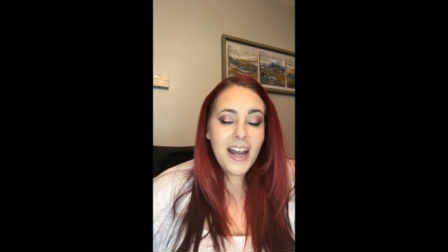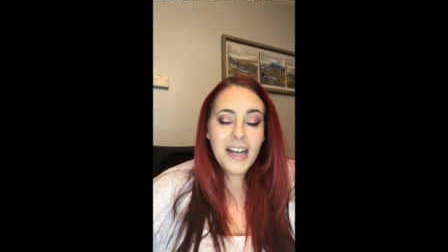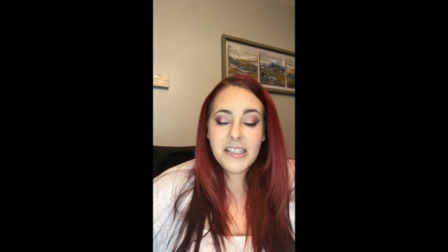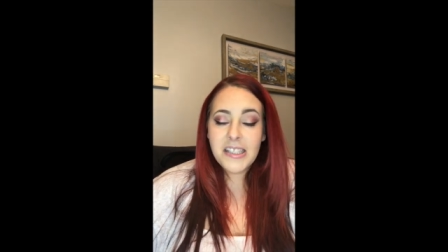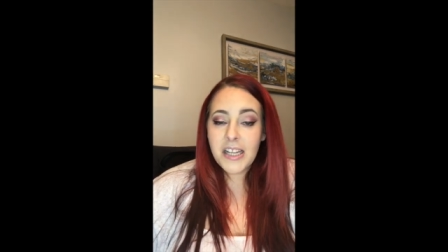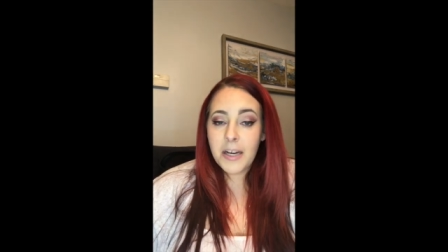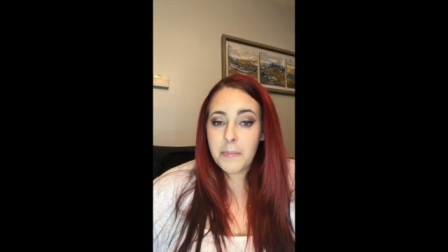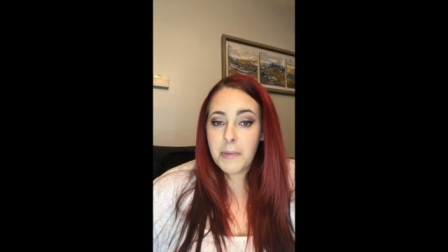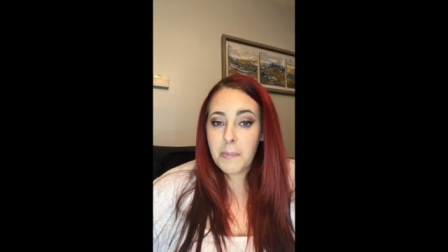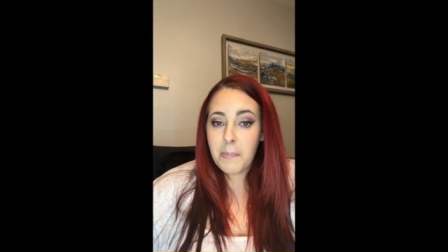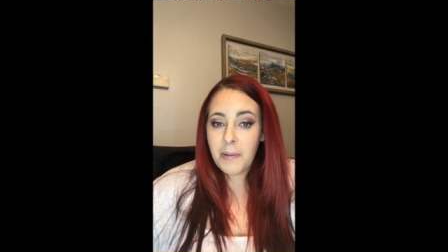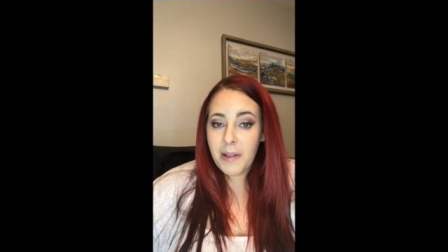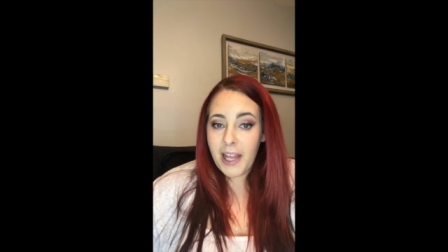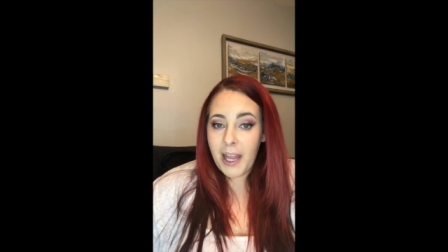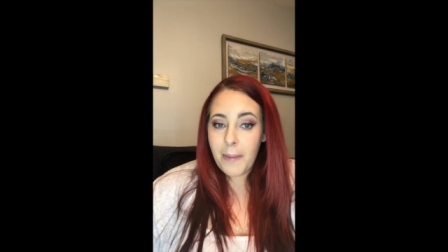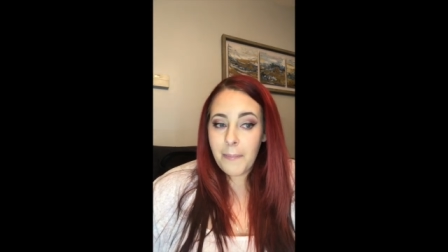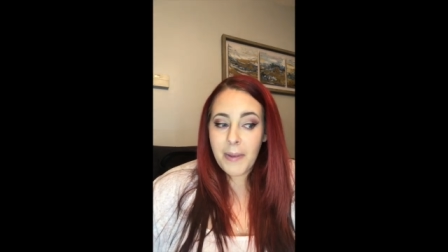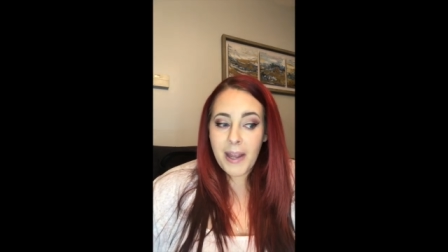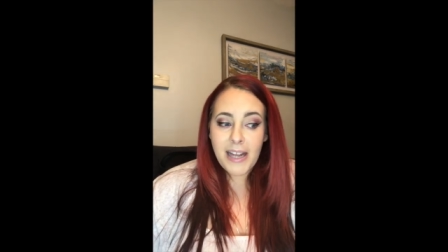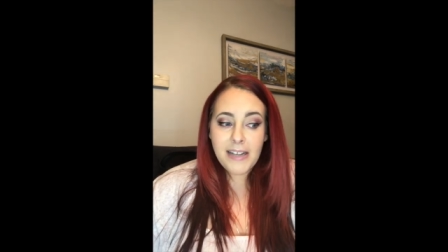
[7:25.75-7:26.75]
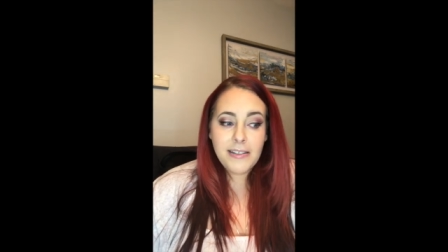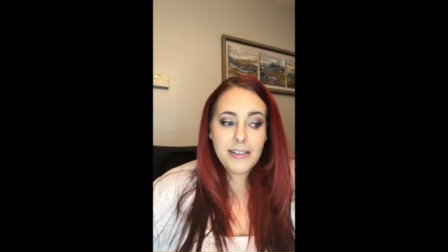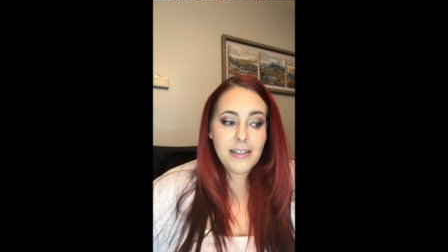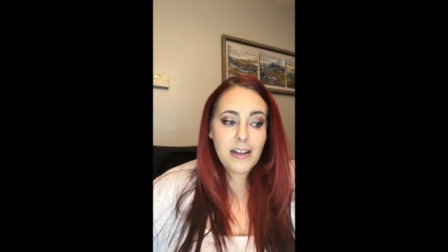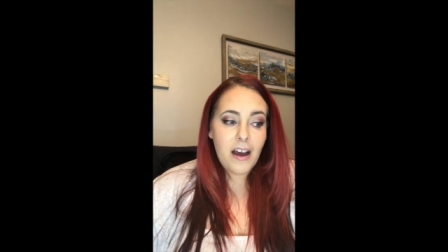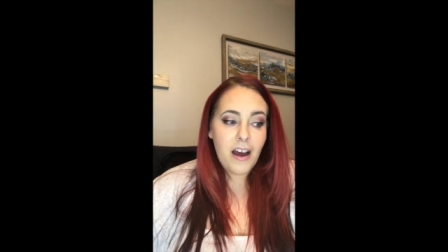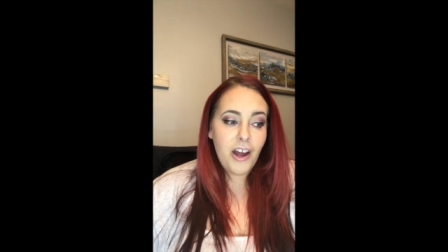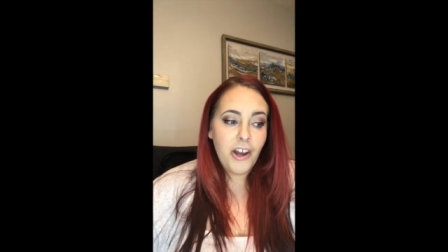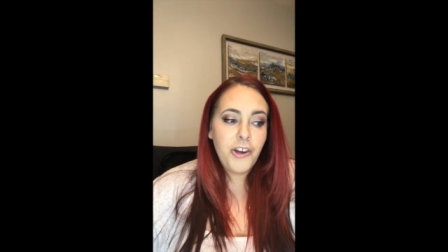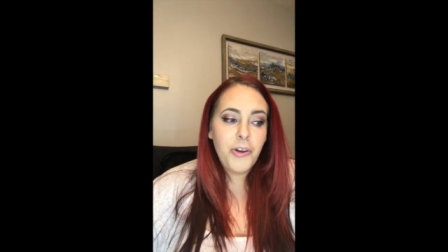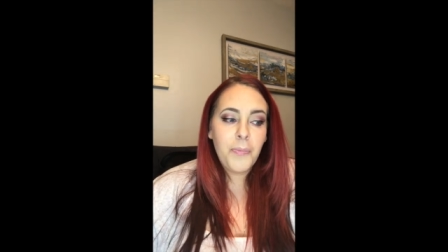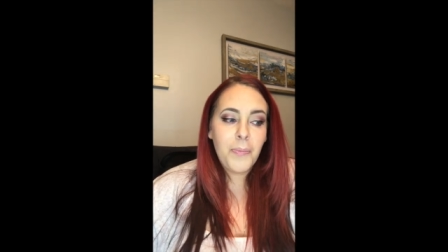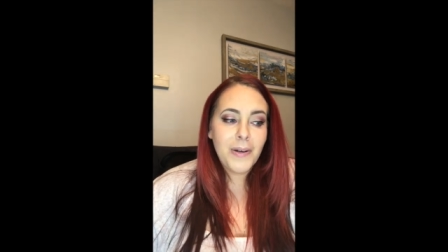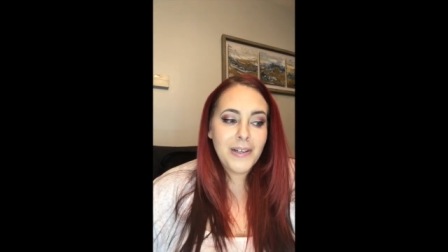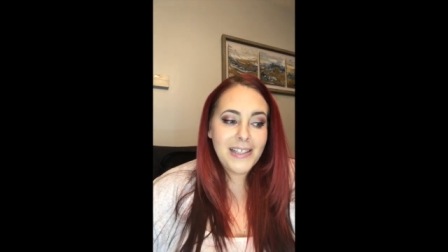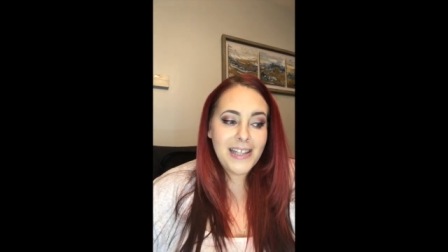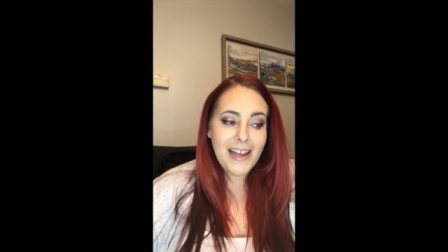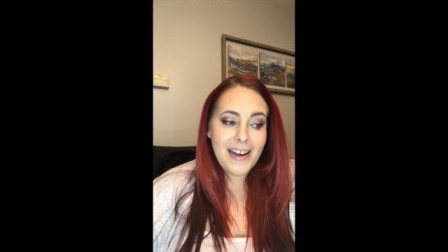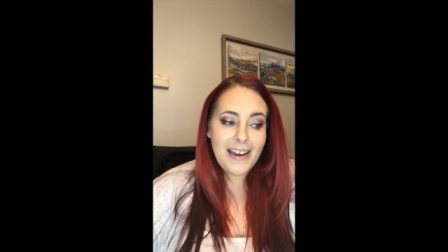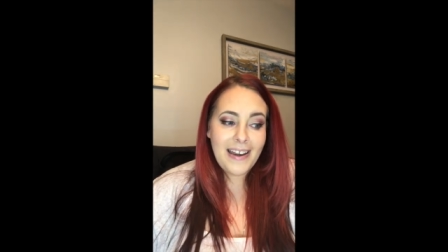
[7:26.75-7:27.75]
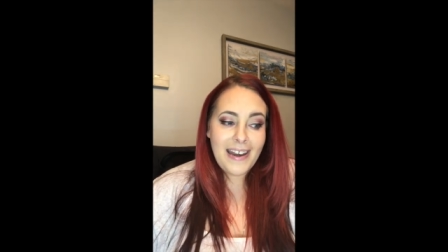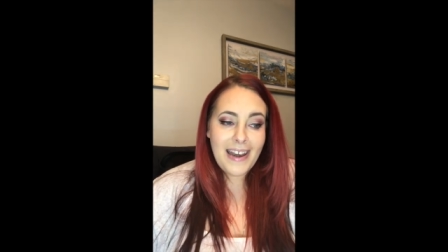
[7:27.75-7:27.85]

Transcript: It's going to be plant-based, 100%